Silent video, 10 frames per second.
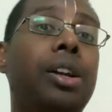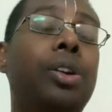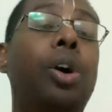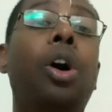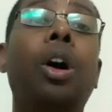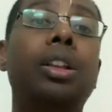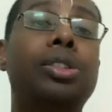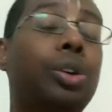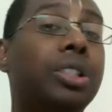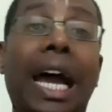Now all the
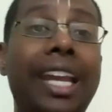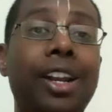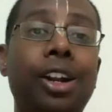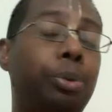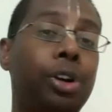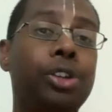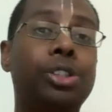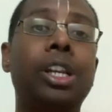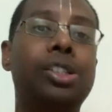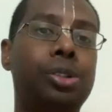souls, I cannot
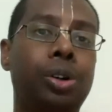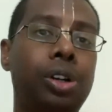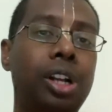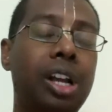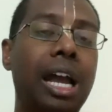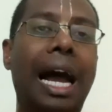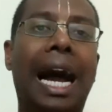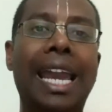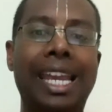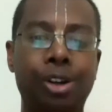produce any soul,
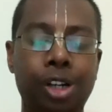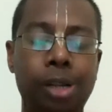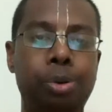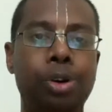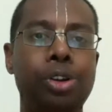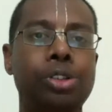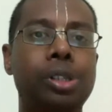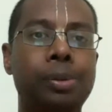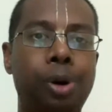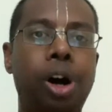I can only produce
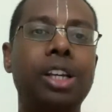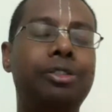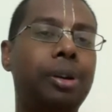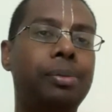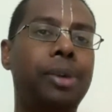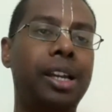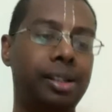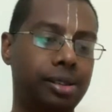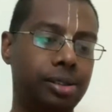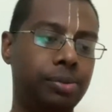some body from my
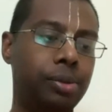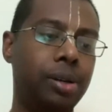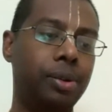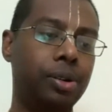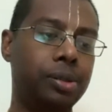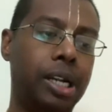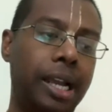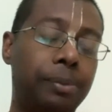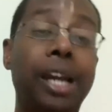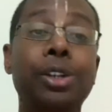
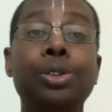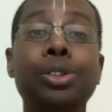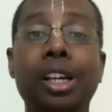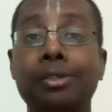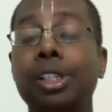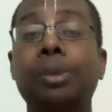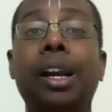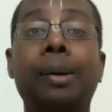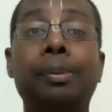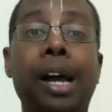union with my
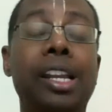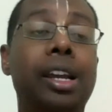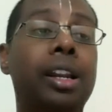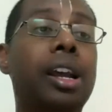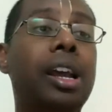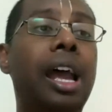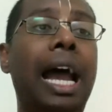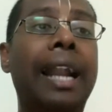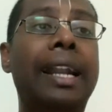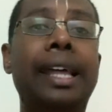companion.
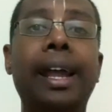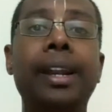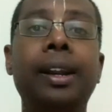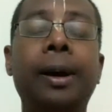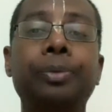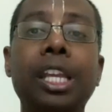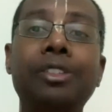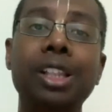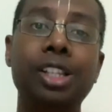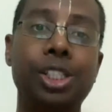And then
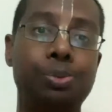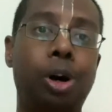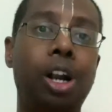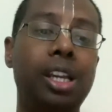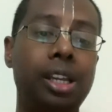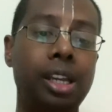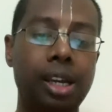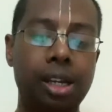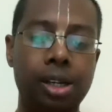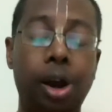even this body,
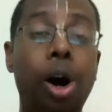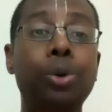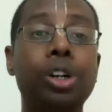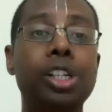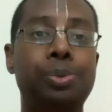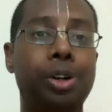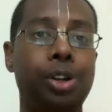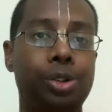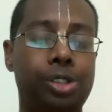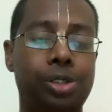now how it is
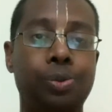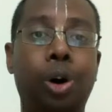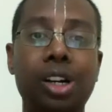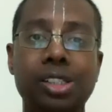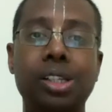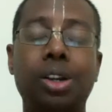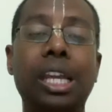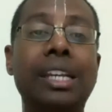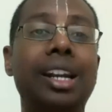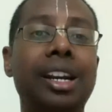produced, what is the
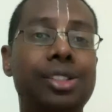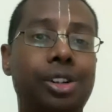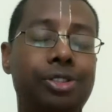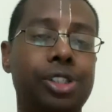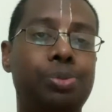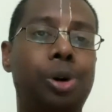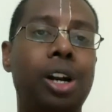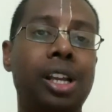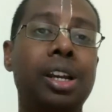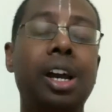ingredients of this body?